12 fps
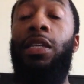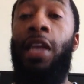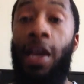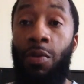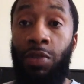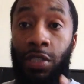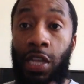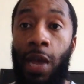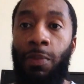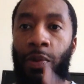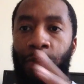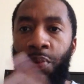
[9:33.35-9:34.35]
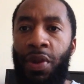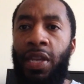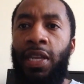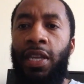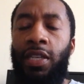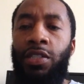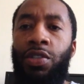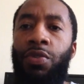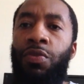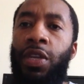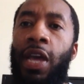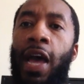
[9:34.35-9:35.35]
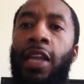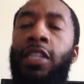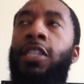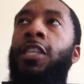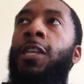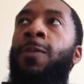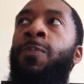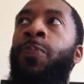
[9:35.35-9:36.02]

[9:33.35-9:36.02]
Now it's time to bring it into reality.